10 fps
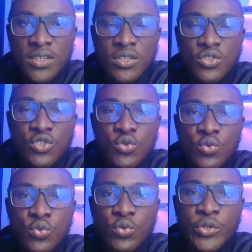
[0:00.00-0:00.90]

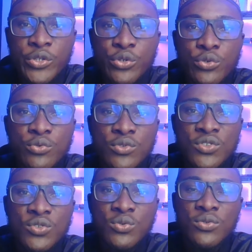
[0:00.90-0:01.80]
to
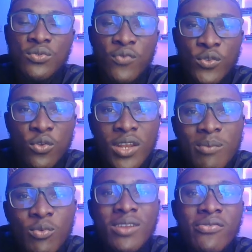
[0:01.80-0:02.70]
for
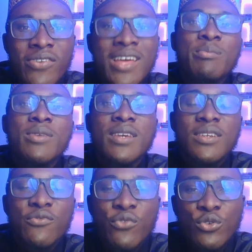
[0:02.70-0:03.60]
talabul fahm,
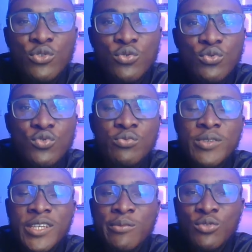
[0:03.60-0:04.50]
for you to
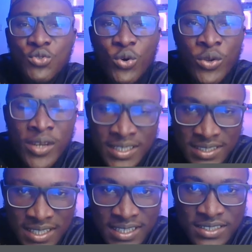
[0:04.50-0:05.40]
be able to
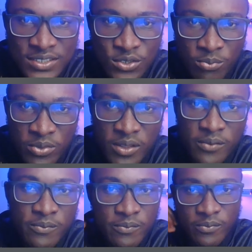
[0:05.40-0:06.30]
understand something.
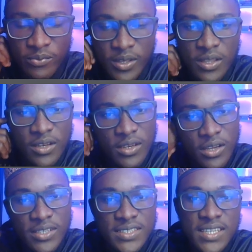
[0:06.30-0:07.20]
Now
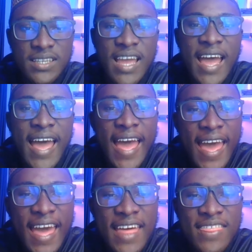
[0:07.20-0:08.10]
he said
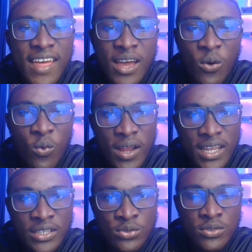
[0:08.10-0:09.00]
ahadha
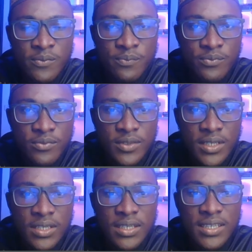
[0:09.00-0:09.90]
waladun,
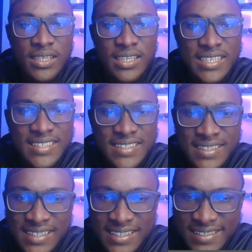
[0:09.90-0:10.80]
is
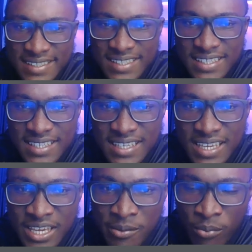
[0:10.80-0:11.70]
this
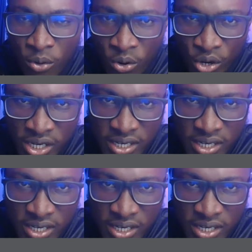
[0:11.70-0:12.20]
a boy?